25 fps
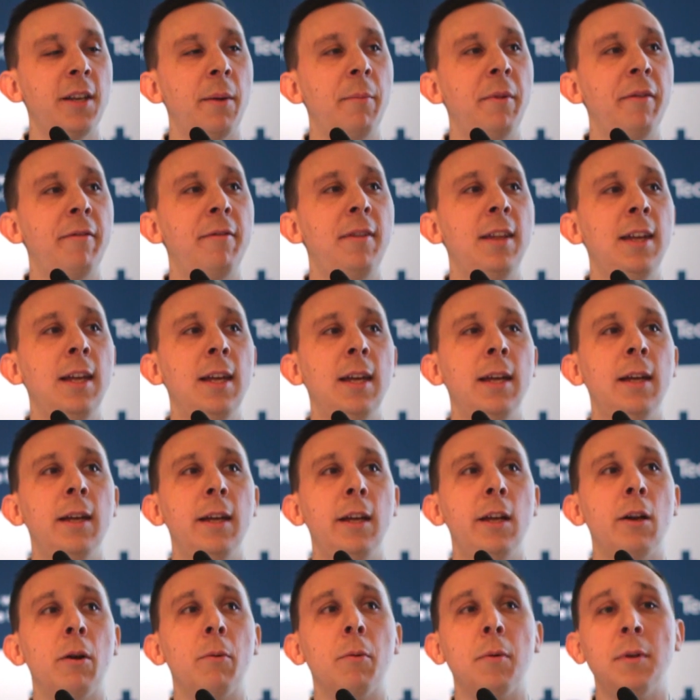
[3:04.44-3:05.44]
some of
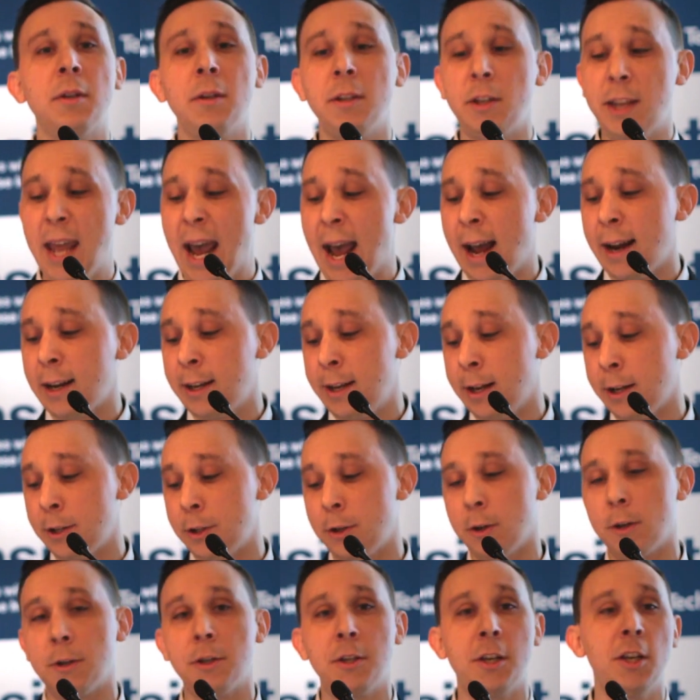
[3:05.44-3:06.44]
the,
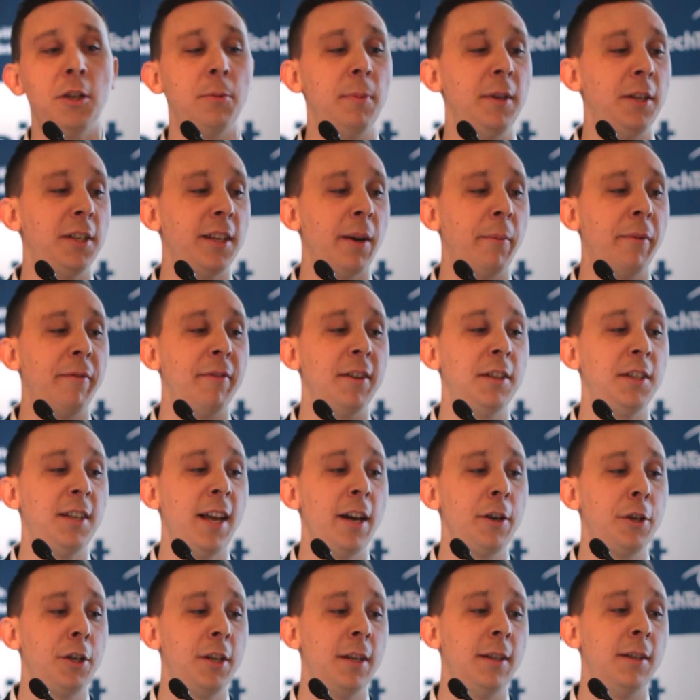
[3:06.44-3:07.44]
tactics or, some of the
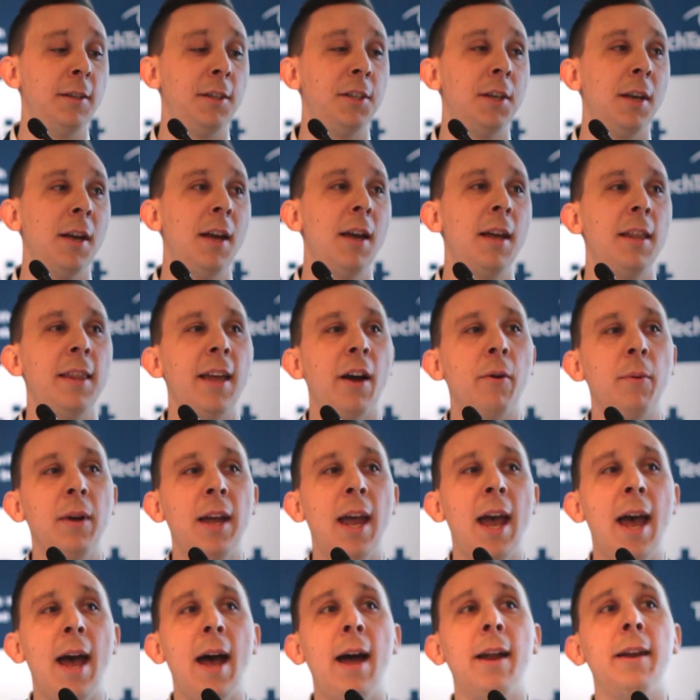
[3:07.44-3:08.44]
sessions that
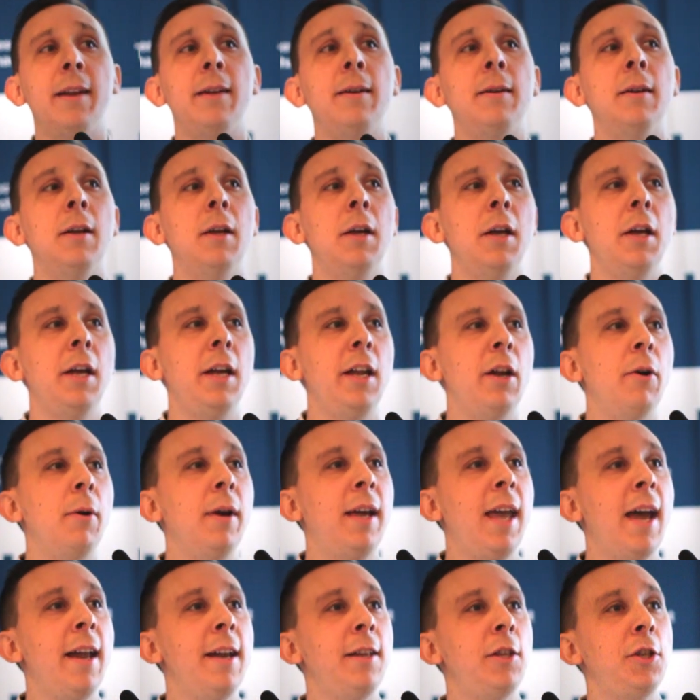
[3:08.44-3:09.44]
we had. And,
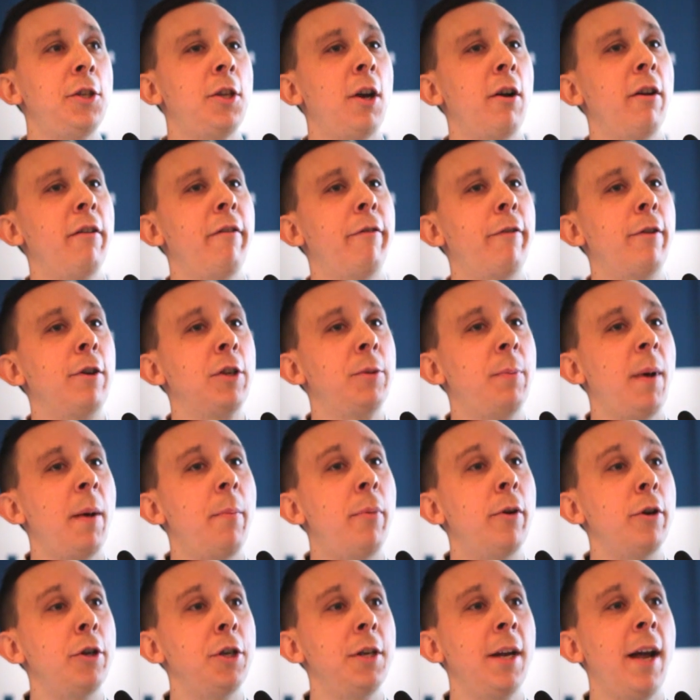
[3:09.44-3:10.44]
again, it started first by
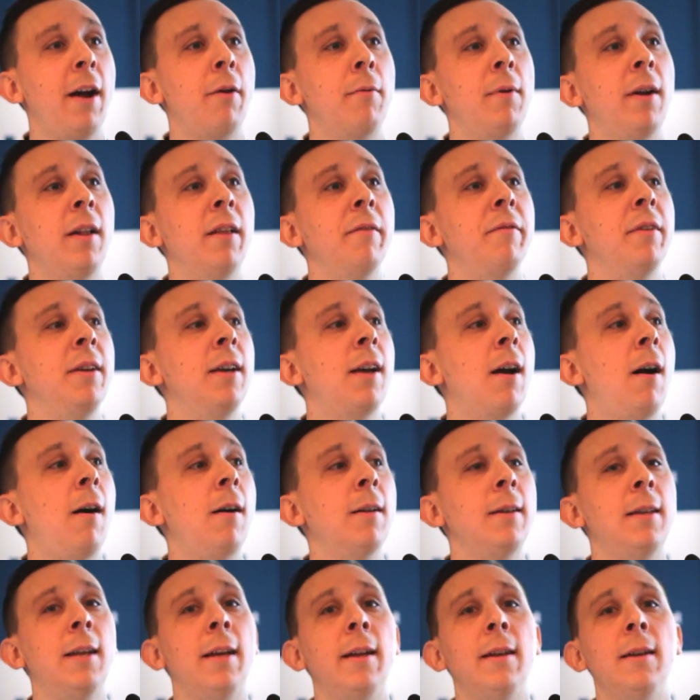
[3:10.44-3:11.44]
pushing out relevant
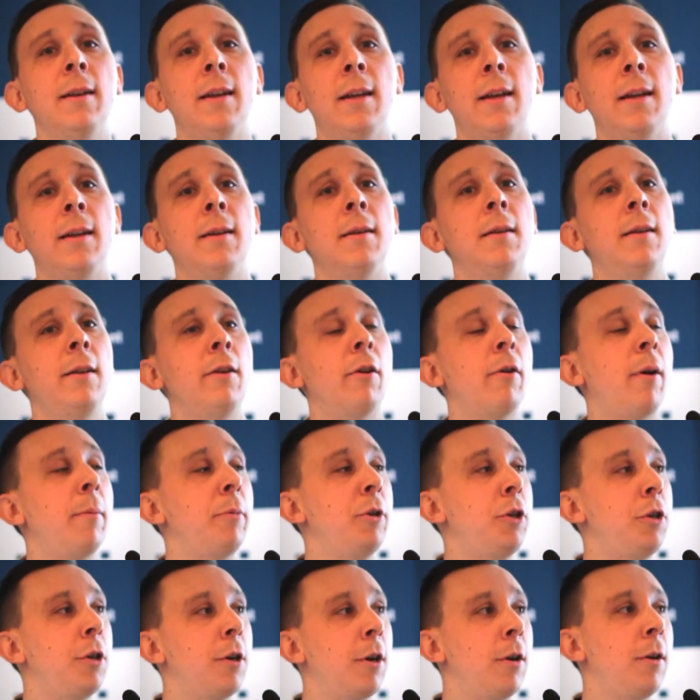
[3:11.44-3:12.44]
content. And, I'm
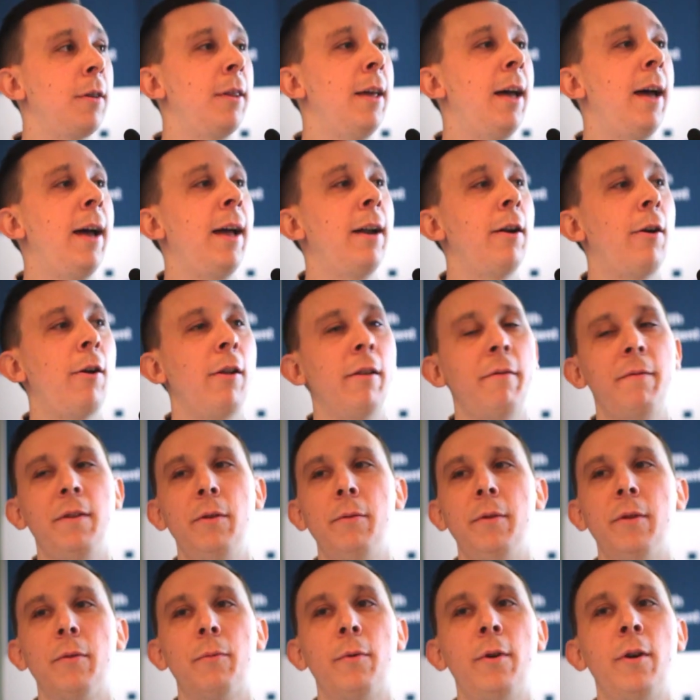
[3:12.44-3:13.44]
sure that all of
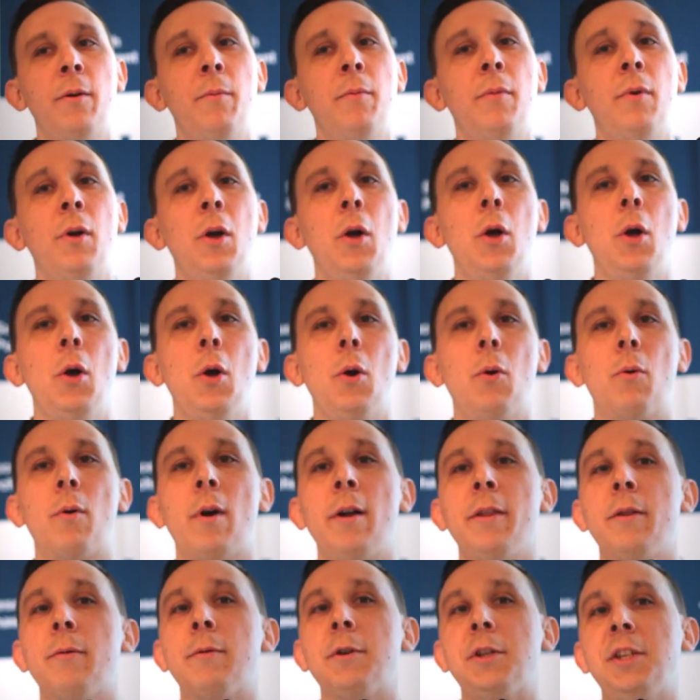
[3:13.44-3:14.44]
you in the room
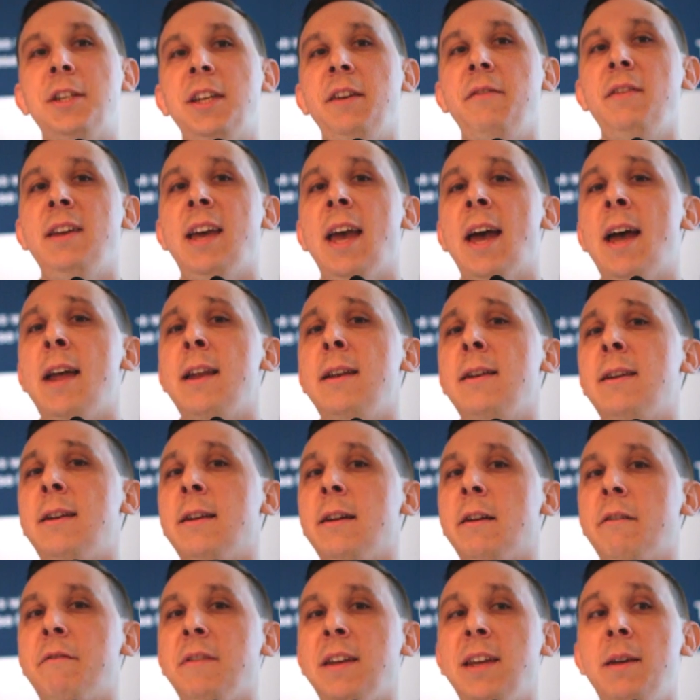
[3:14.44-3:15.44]
were on the receiving
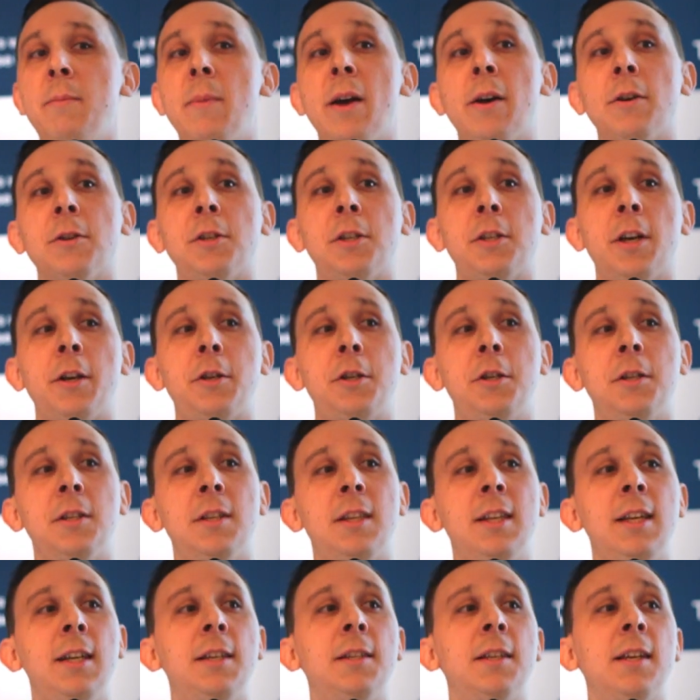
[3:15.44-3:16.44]
end of emails such
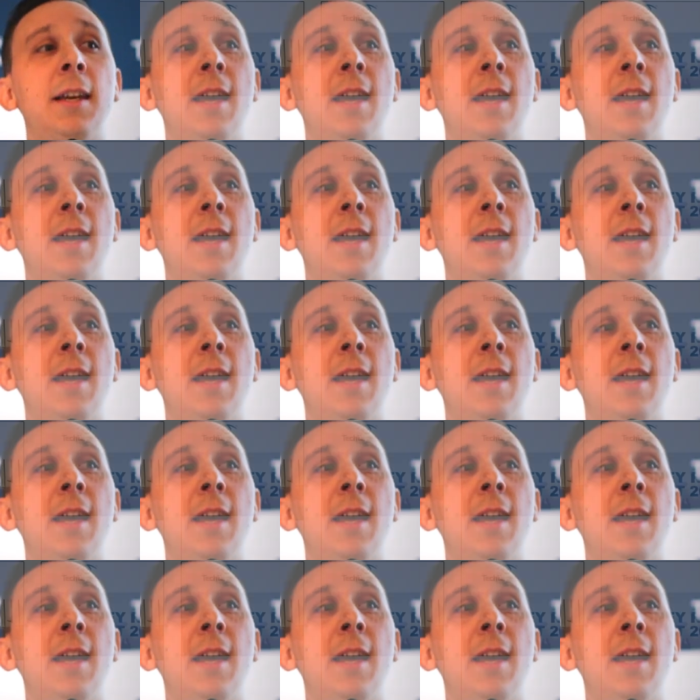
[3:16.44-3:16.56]
as these.